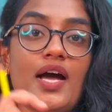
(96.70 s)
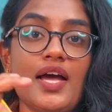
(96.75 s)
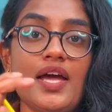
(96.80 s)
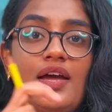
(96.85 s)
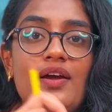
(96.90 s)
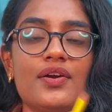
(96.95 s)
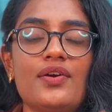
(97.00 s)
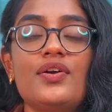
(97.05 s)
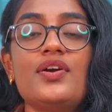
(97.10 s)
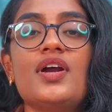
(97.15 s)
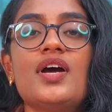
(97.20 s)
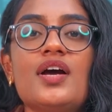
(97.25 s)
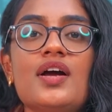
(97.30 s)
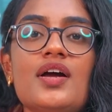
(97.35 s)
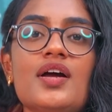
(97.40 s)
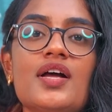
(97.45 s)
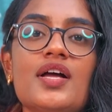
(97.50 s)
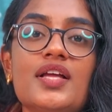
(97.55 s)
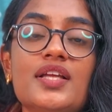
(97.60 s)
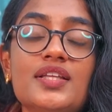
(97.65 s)
Here,
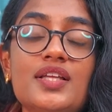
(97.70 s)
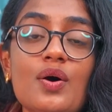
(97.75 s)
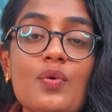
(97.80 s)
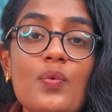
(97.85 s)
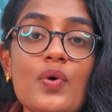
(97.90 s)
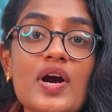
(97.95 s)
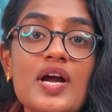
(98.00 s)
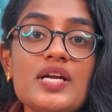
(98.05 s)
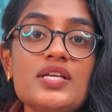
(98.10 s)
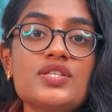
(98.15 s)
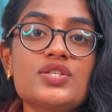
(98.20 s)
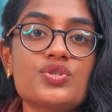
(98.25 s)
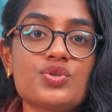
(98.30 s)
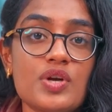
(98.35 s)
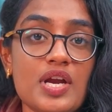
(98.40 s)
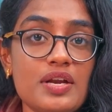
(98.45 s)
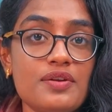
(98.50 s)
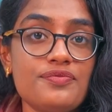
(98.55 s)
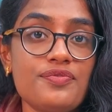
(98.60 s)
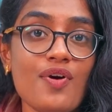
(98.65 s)
the word
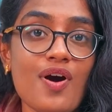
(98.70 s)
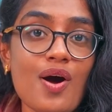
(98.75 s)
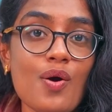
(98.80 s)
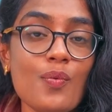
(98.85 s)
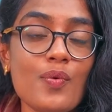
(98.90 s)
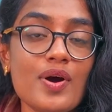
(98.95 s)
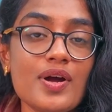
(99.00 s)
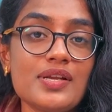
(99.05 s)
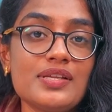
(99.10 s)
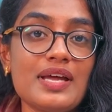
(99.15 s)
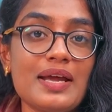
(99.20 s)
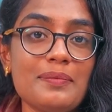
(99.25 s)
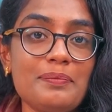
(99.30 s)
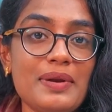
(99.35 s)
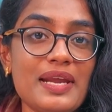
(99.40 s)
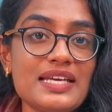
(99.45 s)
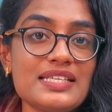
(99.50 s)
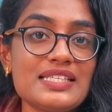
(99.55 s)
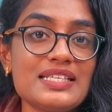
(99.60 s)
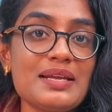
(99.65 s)
straightforward, that
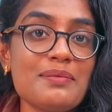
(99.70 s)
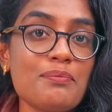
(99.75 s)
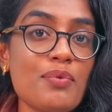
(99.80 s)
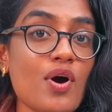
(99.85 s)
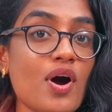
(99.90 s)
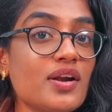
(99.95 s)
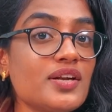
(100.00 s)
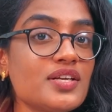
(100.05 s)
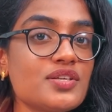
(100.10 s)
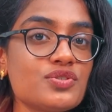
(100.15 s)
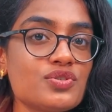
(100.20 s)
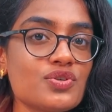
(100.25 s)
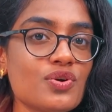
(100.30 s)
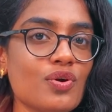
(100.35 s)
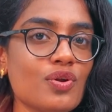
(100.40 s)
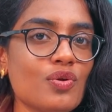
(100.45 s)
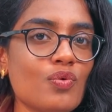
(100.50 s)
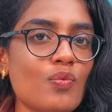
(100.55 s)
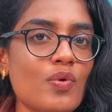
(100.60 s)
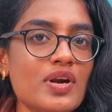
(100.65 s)
plays an important
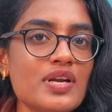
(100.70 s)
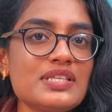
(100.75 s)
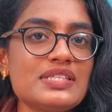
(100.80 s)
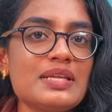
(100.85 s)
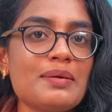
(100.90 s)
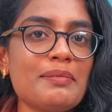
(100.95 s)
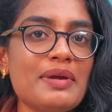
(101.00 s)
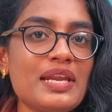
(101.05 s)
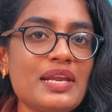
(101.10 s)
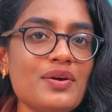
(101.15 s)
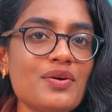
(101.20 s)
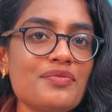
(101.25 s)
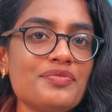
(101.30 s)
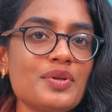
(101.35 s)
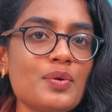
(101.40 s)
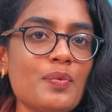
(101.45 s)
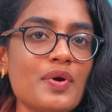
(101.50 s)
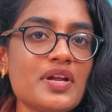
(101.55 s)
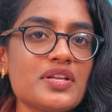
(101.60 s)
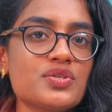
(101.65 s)
role. What is the meaning of
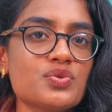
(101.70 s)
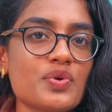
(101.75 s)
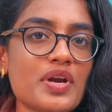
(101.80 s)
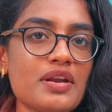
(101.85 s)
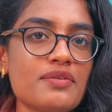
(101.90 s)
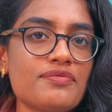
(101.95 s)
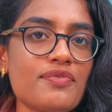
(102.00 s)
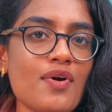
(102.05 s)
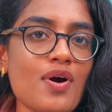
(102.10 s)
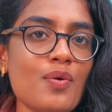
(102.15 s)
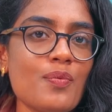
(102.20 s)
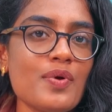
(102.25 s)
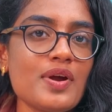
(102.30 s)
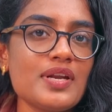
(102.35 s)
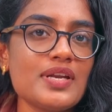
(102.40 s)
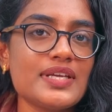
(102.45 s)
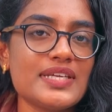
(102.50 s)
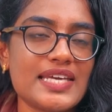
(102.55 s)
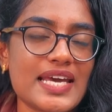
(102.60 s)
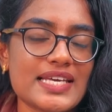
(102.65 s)
the word straightforward?
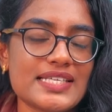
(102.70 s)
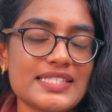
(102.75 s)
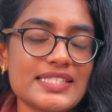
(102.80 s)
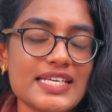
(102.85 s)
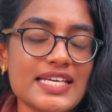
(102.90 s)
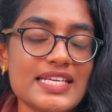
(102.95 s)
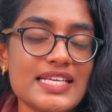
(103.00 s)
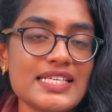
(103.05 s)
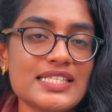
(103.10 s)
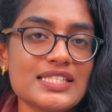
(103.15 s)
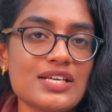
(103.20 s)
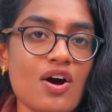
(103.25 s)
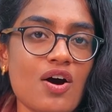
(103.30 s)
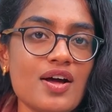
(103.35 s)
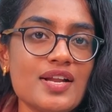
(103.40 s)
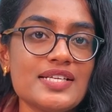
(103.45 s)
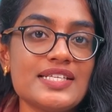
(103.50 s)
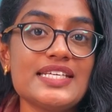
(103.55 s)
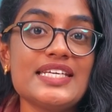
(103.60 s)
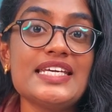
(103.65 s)
Yes, it is
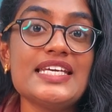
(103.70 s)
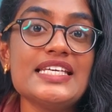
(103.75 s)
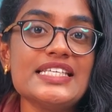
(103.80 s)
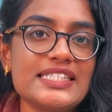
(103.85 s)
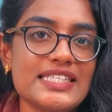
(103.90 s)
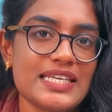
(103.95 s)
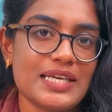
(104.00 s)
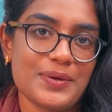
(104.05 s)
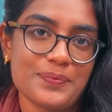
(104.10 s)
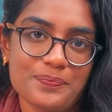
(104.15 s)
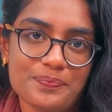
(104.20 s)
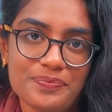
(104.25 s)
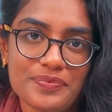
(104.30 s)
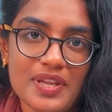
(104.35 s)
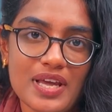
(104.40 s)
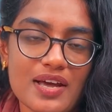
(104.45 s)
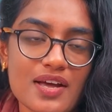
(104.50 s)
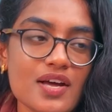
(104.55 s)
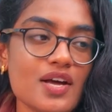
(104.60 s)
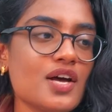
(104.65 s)
called easy.
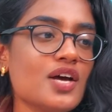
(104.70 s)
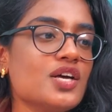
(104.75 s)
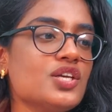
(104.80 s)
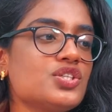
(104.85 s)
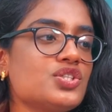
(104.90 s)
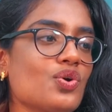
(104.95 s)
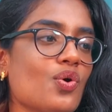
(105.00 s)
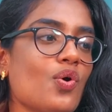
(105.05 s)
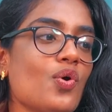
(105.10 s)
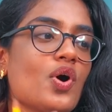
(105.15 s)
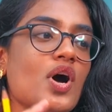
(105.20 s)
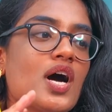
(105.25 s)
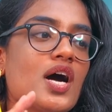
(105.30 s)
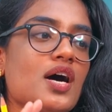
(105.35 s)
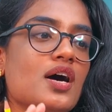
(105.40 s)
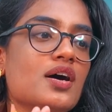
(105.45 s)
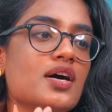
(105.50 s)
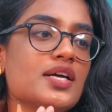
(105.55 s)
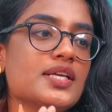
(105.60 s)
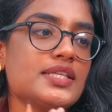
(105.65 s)
So
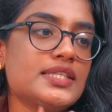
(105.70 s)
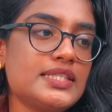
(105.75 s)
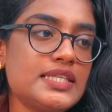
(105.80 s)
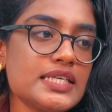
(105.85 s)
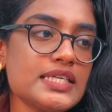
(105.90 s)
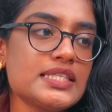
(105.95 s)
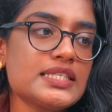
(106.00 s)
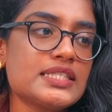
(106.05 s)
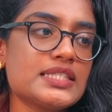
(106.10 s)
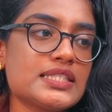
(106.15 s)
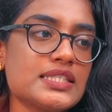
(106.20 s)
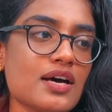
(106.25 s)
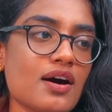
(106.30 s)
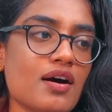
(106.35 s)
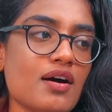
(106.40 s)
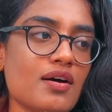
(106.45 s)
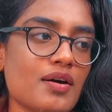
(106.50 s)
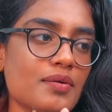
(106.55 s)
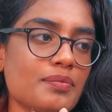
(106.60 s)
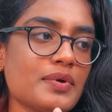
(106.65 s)
this
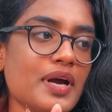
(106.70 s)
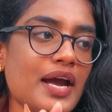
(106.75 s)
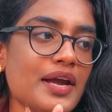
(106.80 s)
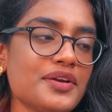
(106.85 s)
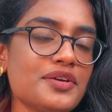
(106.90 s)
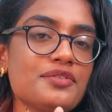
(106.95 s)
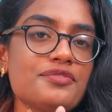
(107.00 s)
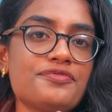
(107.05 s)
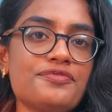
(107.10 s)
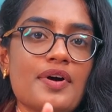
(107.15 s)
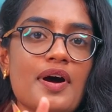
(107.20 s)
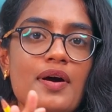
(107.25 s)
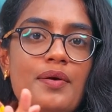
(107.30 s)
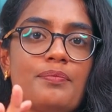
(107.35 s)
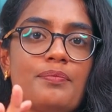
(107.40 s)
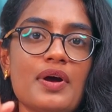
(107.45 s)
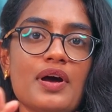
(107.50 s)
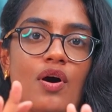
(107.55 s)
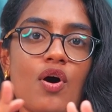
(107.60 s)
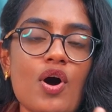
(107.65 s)
kind of
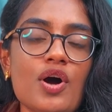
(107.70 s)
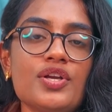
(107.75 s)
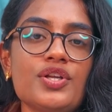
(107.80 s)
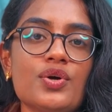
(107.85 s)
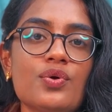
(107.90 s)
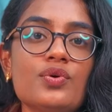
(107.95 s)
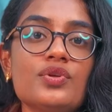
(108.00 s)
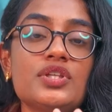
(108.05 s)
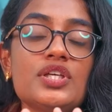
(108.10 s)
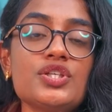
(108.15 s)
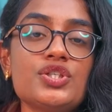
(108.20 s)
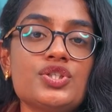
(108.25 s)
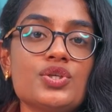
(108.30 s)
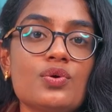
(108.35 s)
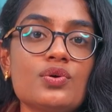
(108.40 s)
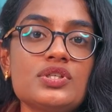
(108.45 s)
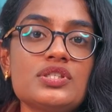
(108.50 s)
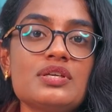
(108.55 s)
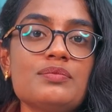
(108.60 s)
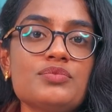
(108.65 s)
audio, this
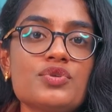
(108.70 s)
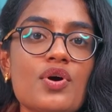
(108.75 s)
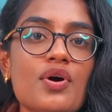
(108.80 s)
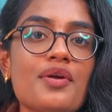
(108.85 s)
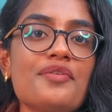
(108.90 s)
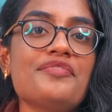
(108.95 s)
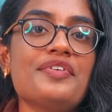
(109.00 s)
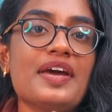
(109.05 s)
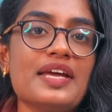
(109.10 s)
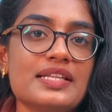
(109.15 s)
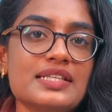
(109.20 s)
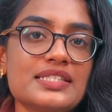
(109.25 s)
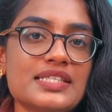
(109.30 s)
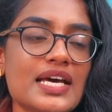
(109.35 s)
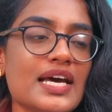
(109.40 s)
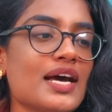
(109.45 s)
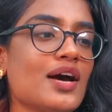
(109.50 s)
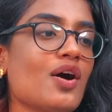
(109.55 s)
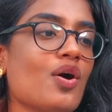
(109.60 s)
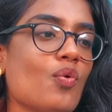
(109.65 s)
shows some sort of hints.
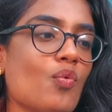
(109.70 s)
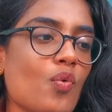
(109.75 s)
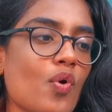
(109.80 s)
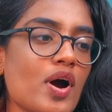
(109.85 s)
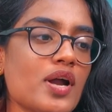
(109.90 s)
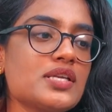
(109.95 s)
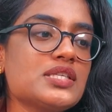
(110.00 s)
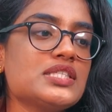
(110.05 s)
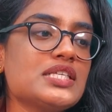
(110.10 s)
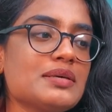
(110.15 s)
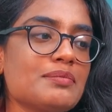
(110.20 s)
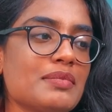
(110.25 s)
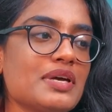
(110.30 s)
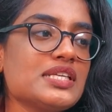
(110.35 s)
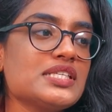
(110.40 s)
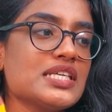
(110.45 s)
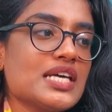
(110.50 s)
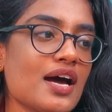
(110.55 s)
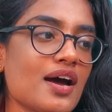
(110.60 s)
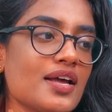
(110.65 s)
What Tim
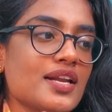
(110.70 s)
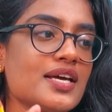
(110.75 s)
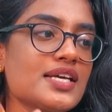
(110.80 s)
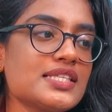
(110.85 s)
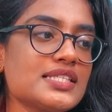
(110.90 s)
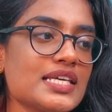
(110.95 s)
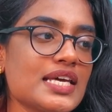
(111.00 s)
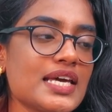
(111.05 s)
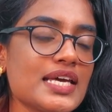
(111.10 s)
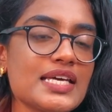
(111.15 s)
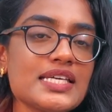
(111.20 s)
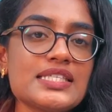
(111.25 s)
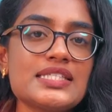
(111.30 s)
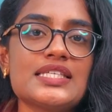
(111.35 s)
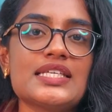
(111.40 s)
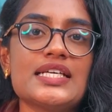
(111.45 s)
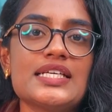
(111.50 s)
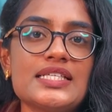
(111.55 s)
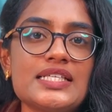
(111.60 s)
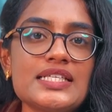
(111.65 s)
and Diana say is,
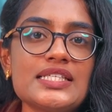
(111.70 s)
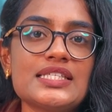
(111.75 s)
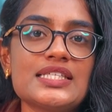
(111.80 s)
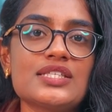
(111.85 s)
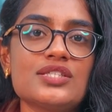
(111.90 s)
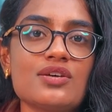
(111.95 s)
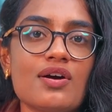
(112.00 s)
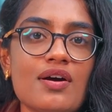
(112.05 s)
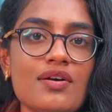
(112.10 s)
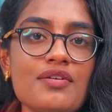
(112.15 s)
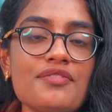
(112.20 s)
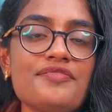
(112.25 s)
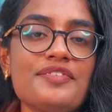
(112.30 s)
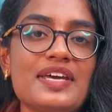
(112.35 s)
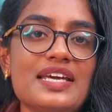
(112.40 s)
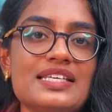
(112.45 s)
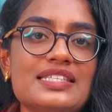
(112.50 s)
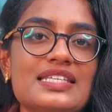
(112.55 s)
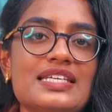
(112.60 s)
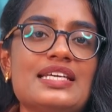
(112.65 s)
it is a sort of
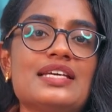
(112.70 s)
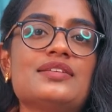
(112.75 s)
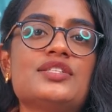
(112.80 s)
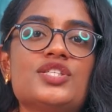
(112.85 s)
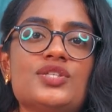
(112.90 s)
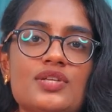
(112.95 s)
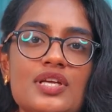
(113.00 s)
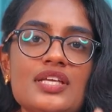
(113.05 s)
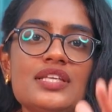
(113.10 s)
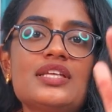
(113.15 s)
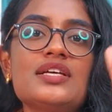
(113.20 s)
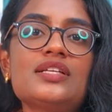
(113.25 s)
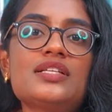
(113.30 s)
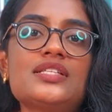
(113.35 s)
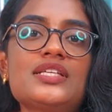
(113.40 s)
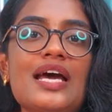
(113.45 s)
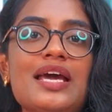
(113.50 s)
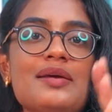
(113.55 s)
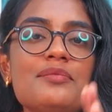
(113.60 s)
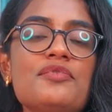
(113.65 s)
easy. During the
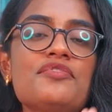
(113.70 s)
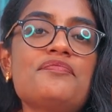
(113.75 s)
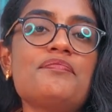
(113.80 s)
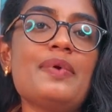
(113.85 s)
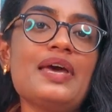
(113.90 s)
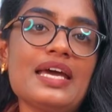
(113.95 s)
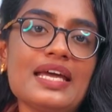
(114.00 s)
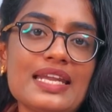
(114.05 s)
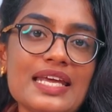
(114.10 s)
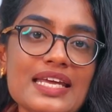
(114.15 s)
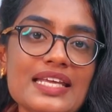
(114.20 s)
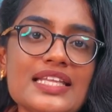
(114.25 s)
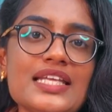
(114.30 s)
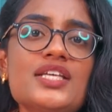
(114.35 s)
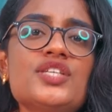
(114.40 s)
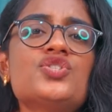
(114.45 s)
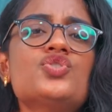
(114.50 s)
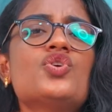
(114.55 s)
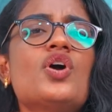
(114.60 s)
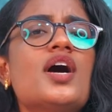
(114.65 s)
time of beginning,
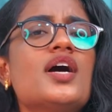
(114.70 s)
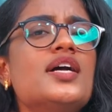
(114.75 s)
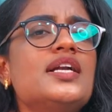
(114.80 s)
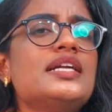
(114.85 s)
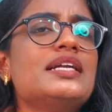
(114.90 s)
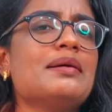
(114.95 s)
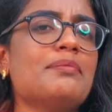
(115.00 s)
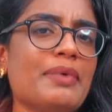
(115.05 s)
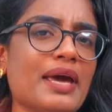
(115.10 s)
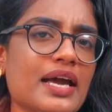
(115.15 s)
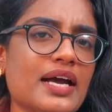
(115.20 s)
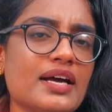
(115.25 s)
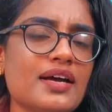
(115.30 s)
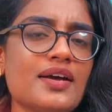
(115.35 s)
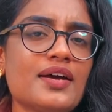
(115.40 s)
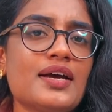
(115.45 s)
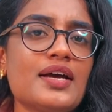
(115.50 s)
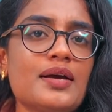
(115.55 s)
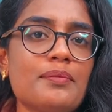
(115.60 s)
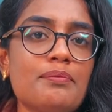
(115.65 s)
they struggled a bit.
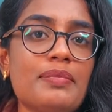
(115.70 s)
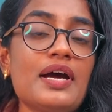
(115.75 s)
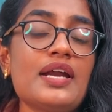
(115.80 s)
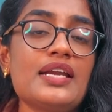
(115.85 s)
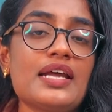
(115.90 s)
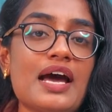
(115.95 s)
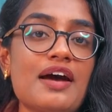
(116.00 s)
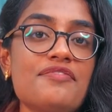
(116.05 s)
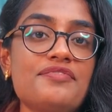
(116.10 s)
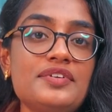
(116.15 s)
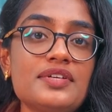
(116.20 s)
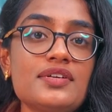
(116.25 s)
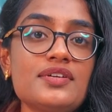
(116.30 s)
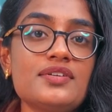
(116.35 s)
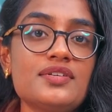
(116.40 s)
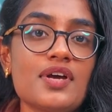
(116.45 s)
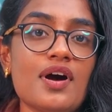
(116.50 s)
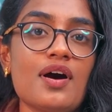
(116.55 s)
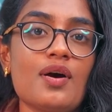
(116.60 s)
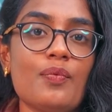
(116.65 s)
But after
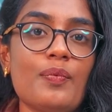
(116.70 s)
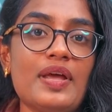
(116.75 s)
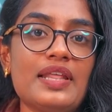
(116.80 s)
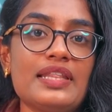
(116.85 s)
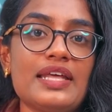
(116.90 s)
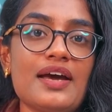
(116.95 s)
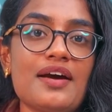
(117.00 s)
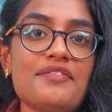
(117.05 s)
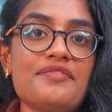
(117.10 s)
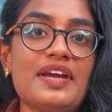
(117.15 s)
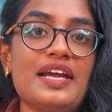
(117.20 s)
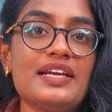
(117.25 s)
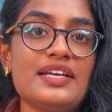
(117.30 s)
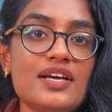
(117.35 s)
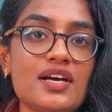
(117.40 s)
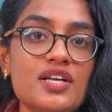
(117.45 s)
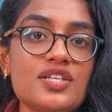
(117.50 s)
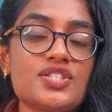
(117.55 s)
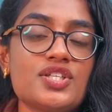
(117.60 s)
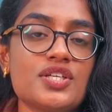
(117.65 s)
when they have
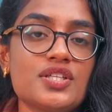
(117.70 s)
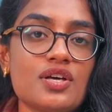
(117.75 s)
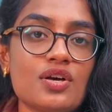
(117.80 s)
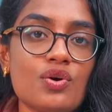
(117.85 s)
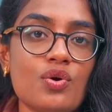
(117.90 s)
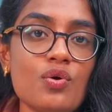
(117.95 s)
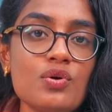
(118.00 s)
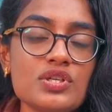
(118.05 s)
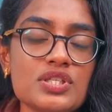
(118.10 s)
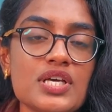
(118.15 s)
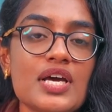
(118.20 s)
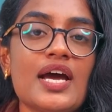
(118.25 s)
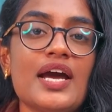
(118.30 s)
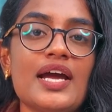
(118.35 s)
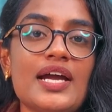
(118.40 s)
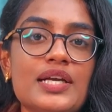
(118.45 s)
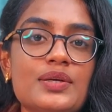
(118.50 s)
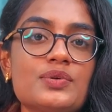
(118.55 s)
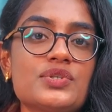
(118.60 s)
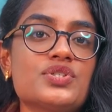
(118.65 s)
indulged in the course,
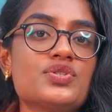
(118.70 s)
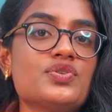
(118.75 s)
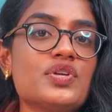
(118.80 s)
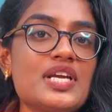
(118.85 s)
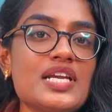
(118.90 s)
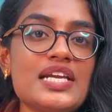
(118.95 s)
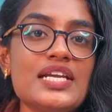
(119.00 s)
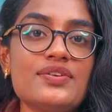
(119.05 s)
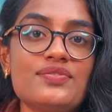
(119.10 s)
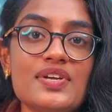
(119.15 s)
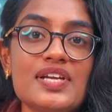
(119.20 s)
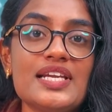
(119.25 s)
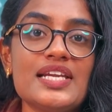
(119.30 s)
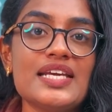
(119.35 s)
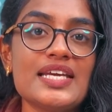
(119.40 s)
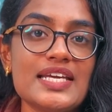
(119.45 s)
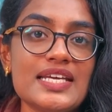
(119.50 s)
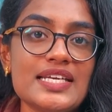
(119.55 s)
it was really, really